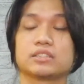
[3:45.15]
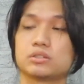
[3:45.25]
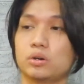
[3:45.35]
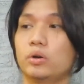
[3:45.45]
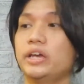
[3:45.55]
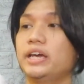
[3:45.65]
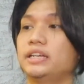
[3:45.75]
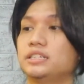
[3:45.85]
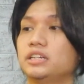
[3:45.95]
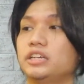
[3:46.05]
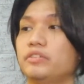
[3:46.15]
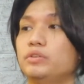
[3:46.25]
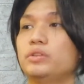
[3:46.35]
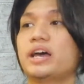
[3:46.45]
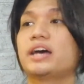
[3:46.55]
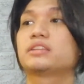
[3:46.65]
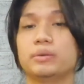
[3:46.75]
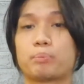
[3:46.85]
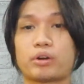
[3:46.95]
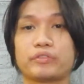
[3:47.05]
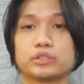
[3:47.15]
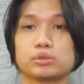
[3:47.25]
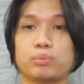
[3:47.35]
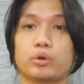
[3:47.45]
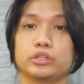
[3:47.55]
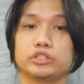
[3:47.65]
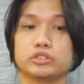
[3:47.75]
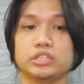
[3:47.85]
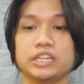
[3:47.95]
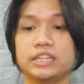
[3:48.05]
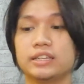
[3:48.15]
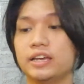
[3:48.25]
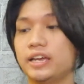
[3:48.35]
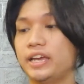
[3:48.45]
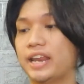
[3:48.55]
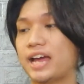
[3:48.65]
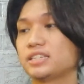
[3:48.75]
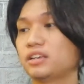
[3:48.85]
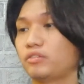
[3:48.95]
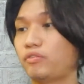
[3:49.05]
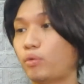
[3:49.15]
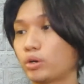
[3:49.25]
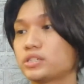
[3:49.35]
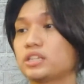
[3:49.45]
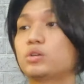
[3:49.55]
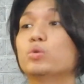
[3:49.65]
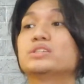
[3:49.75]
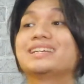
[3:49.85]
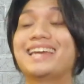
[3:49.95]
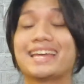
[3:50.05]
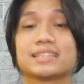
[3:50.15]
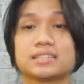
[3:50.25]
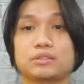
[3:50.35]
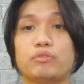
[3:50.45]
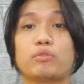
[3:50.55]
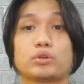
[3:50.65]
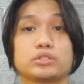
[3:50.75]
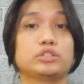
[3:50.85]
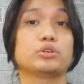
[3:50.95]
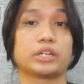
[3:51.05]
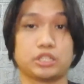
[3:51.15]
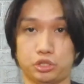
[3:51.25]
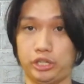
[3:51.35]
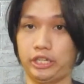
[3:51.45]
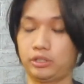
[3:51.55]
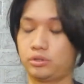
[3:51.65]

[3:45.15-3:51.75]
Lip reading: So it's going to give you the perfect support that you need. It has that force that goes against the force that you're exerting.